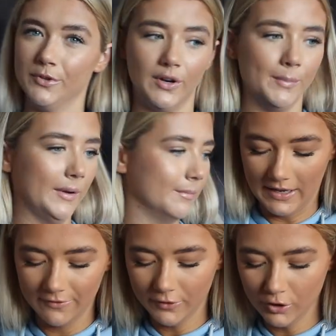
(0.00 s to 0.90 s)
do you know what I
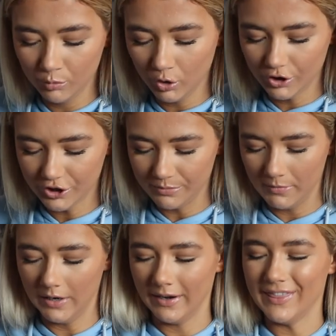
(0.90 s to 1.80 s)
If you watched
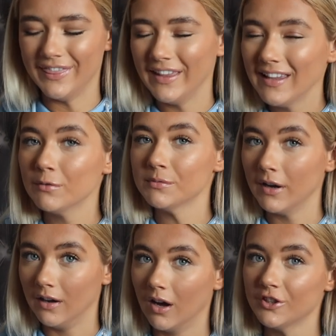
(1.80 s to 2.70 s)
my, I think it was
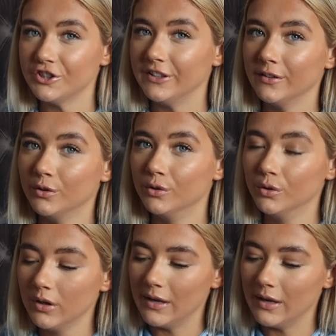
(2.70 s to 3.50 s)
my last Shein haul,